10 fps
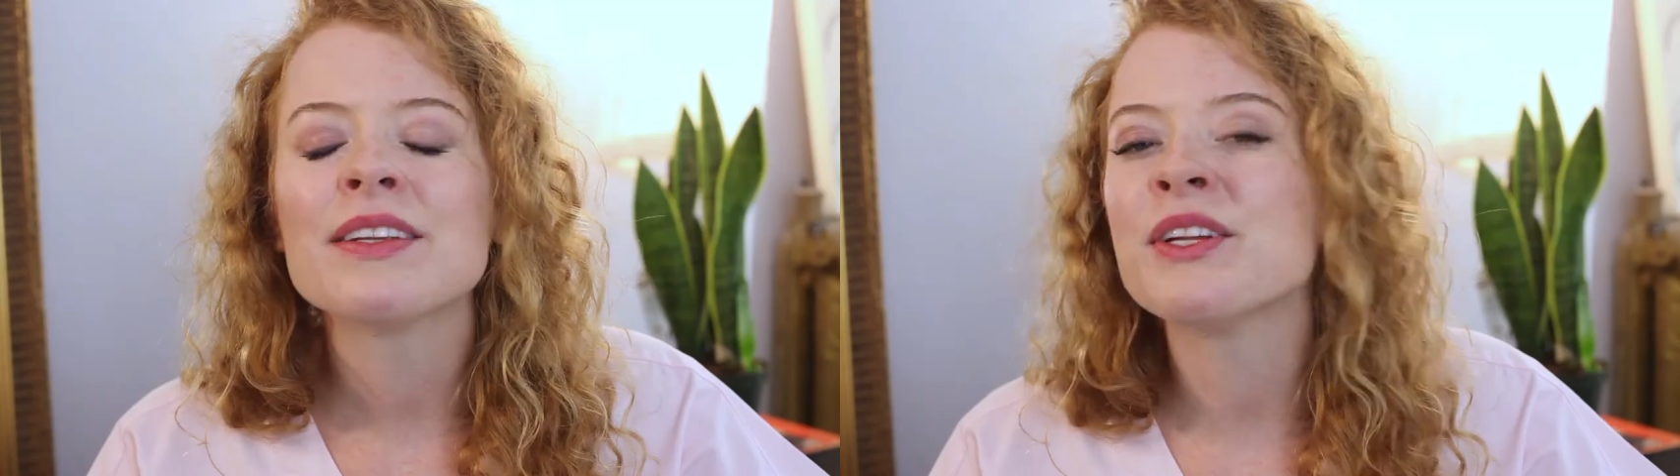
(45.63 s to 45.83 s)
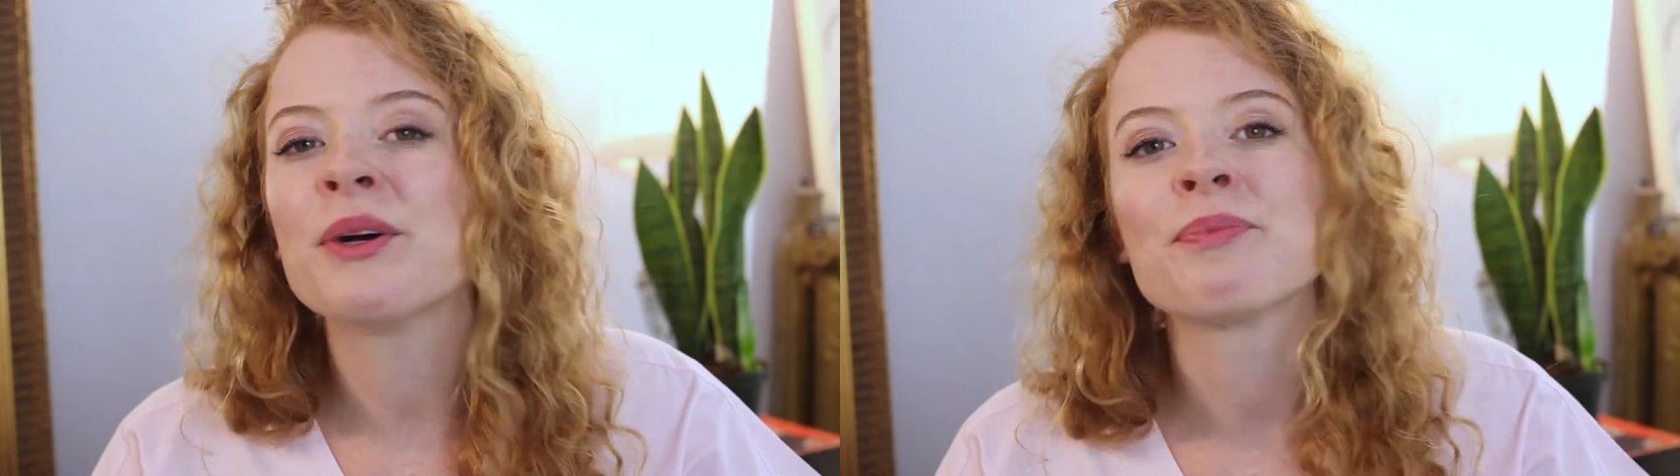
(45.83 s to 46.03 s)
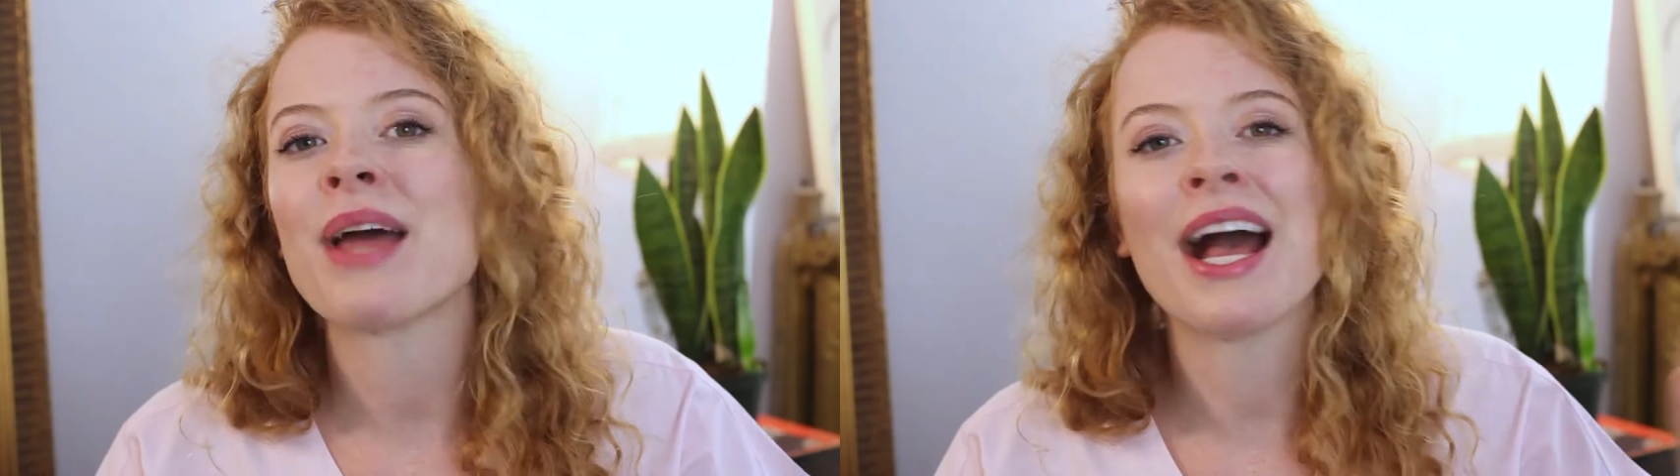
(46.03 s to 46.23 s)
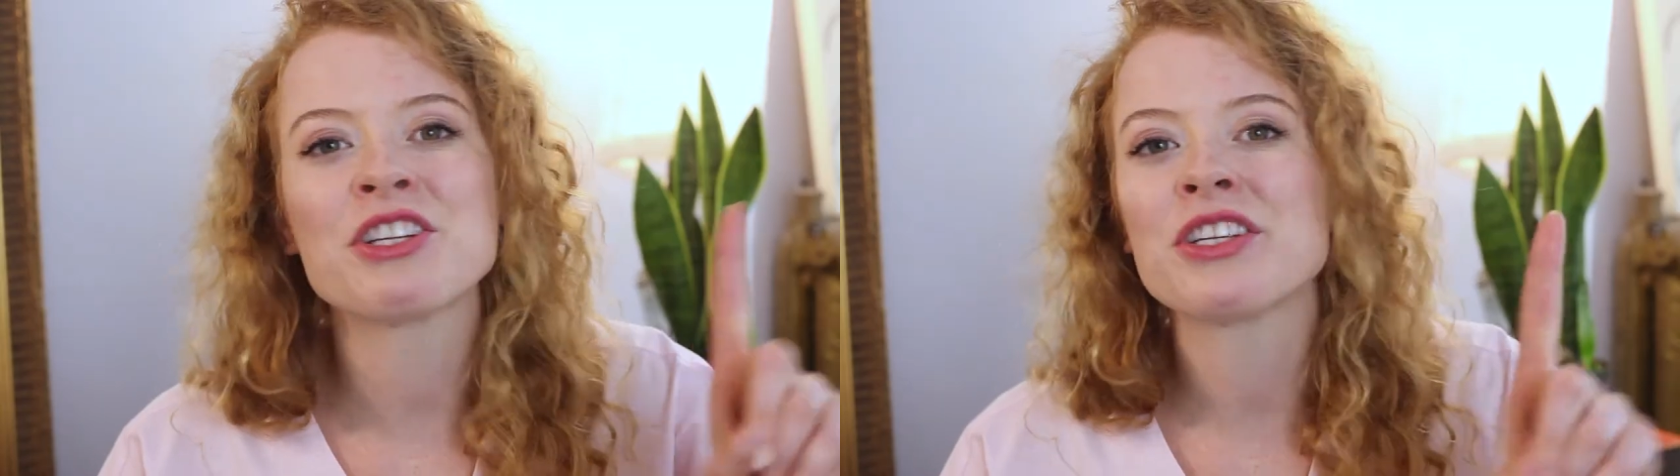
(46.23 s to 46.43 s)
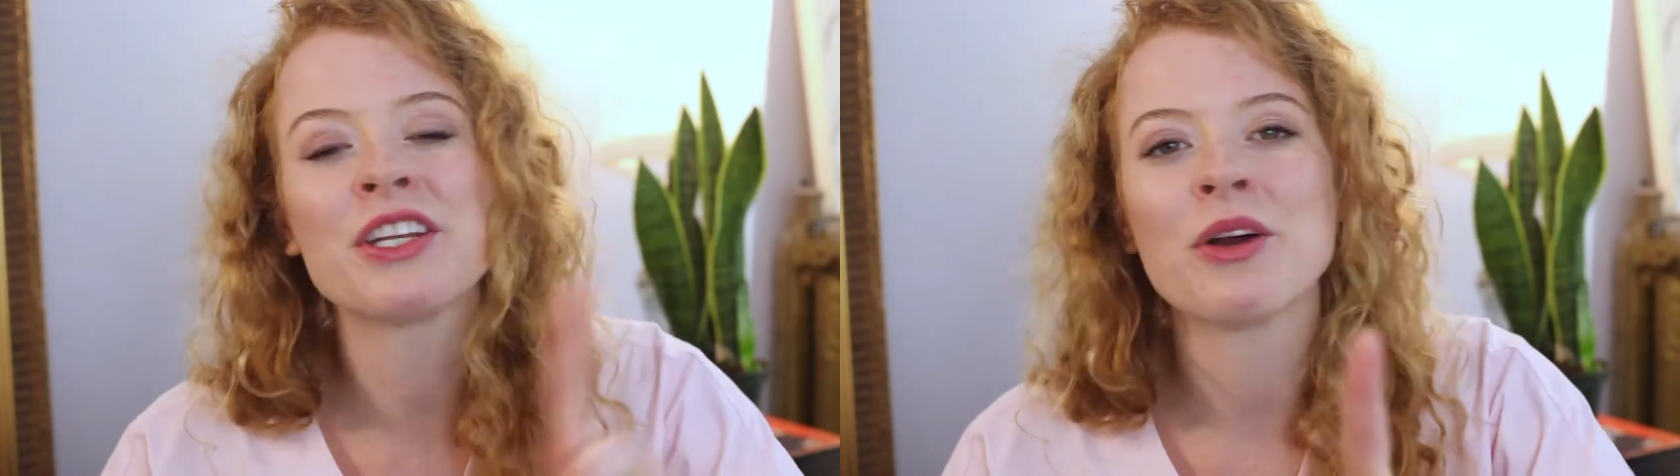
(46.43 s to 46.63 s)
No,
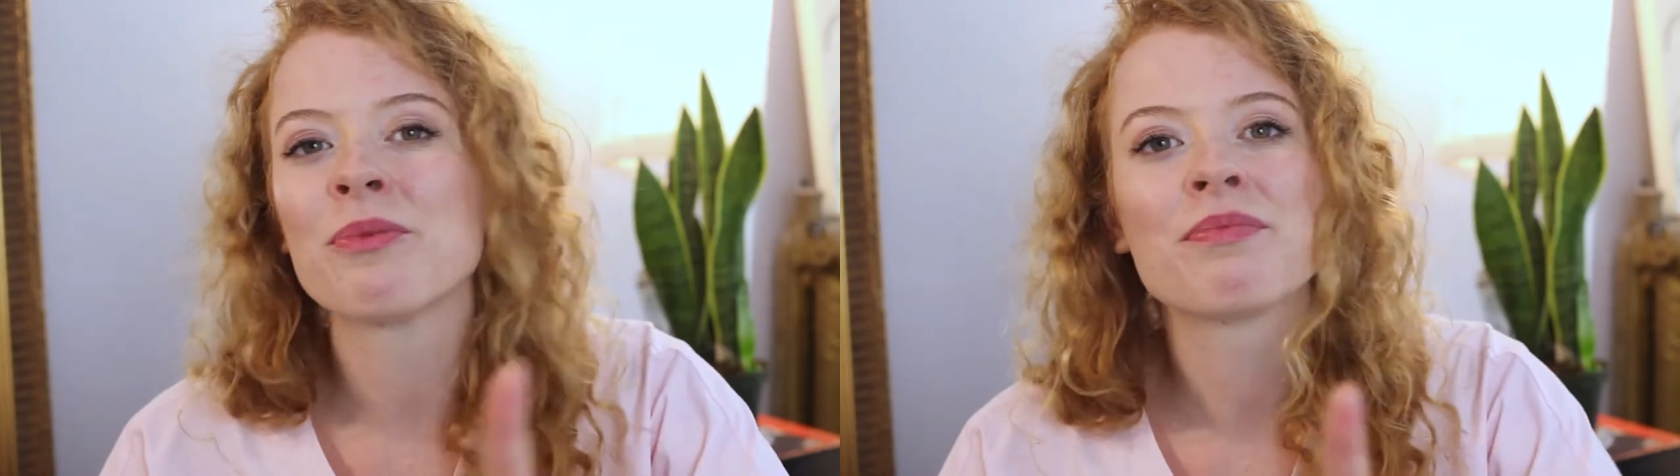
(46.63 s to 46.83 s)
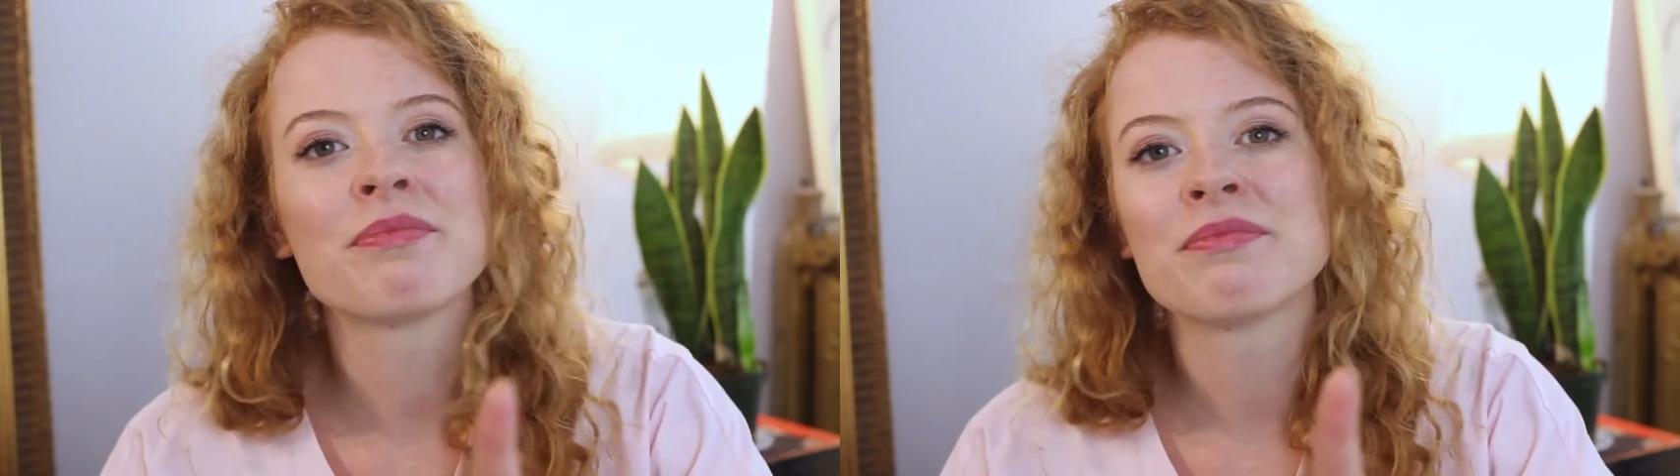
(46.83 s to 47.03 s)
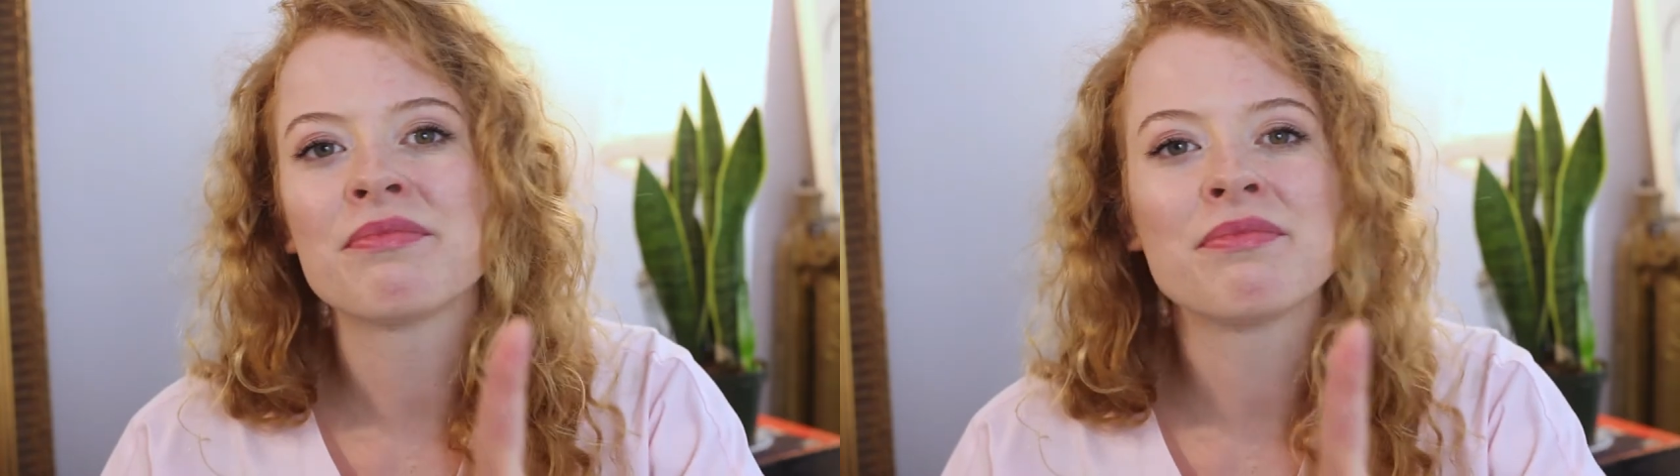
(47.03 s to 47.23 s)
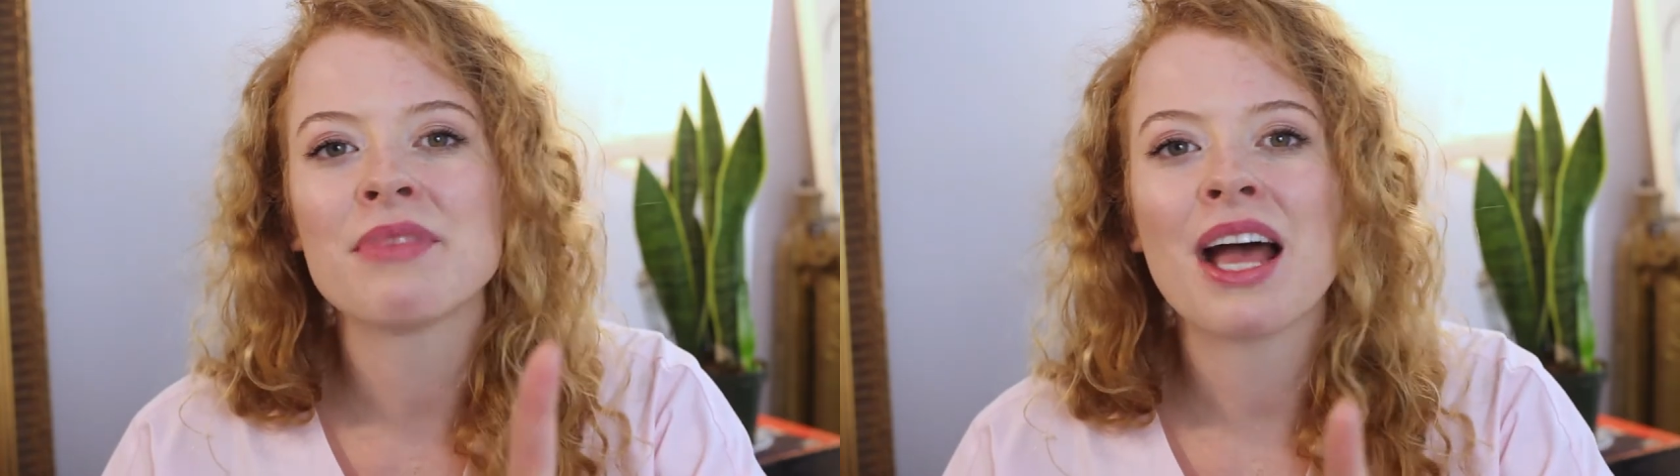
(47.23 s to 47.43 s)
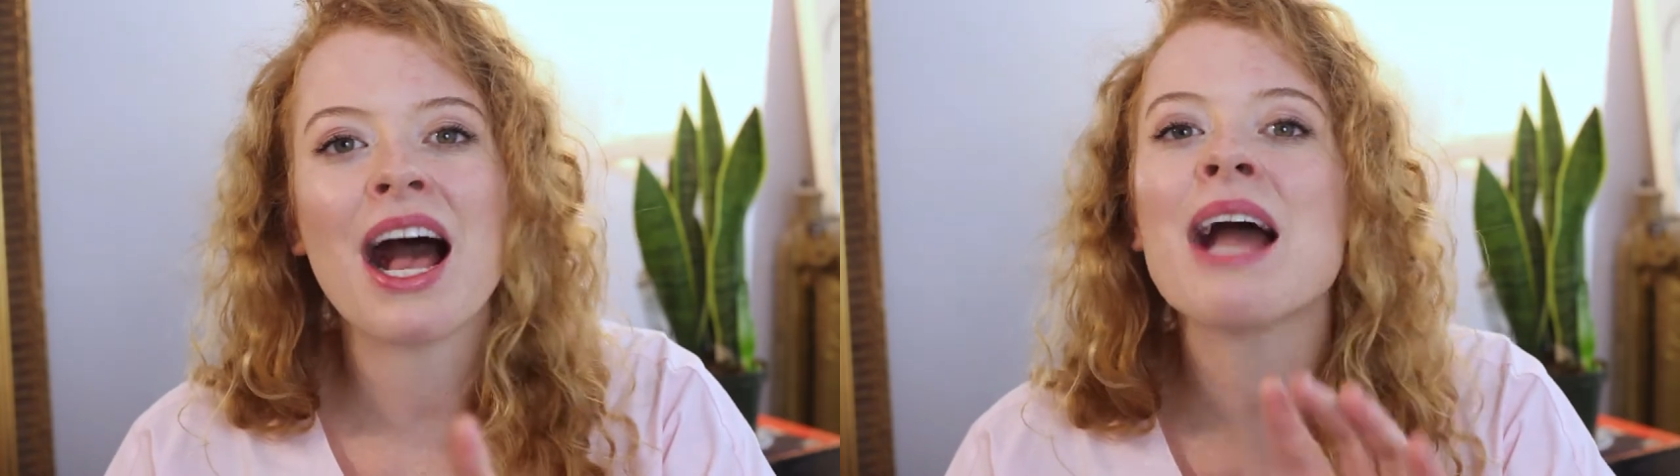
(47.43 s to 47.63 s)
actually no.
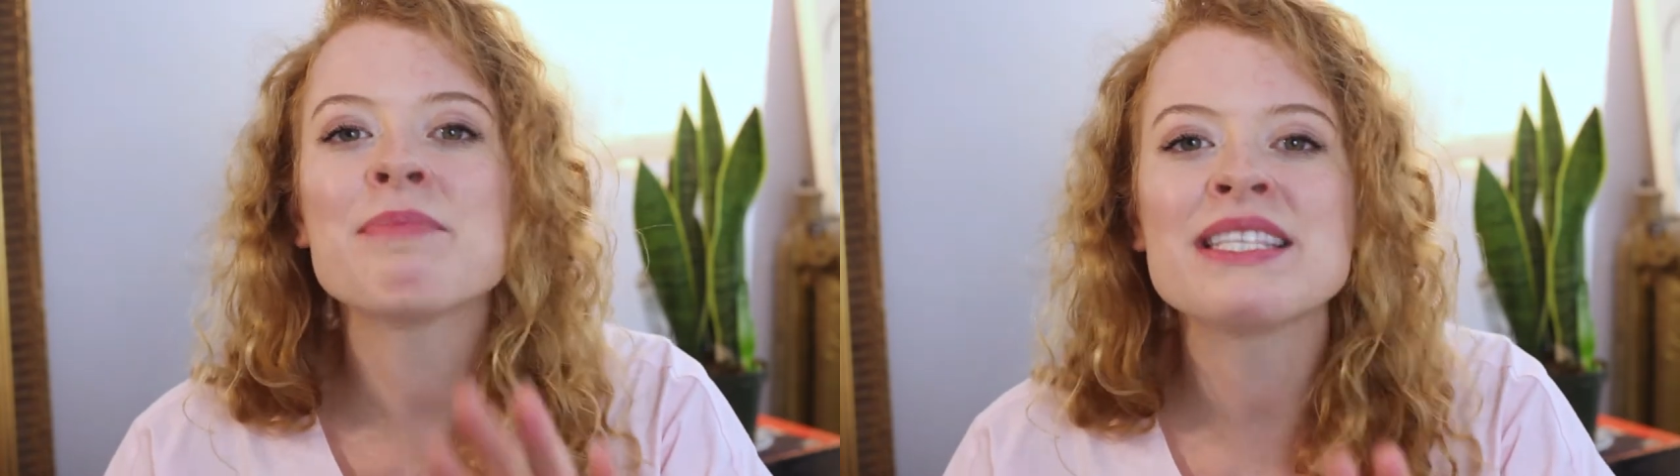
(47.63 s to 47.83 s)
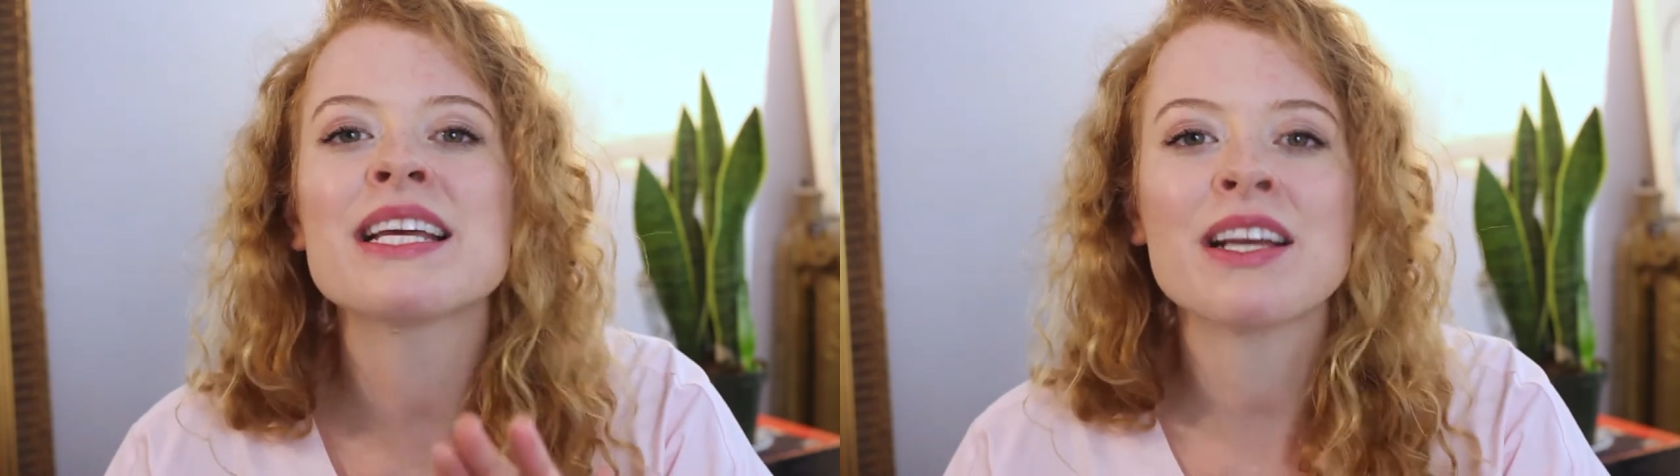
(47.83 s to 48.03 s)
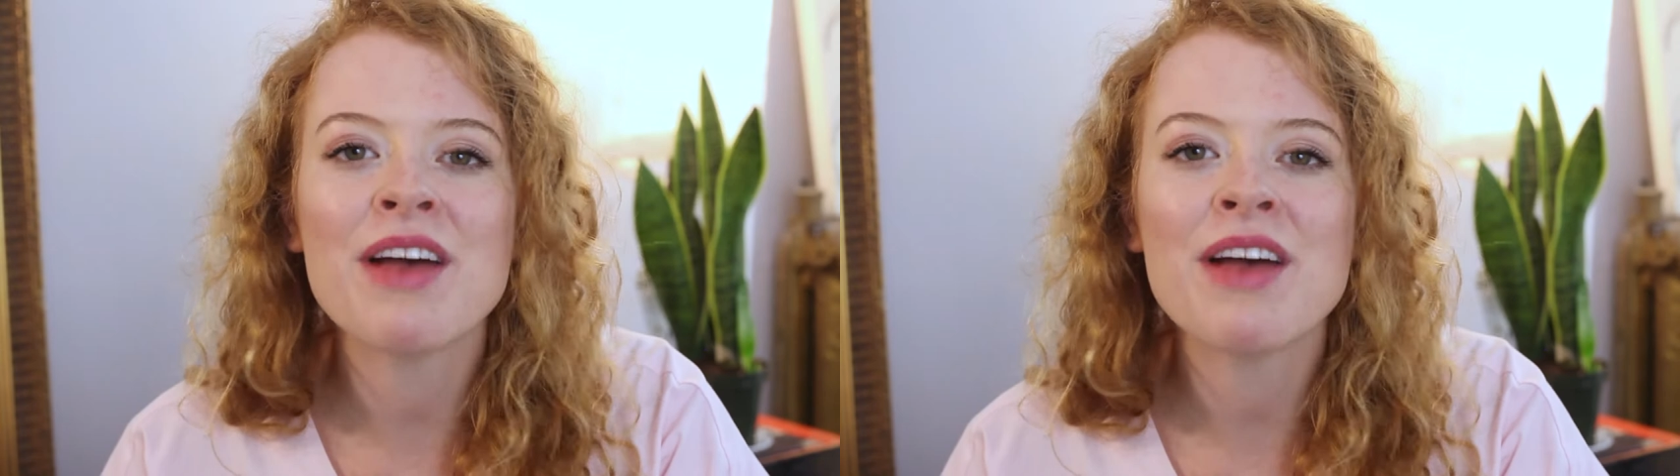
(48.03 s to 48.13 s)
I'm sick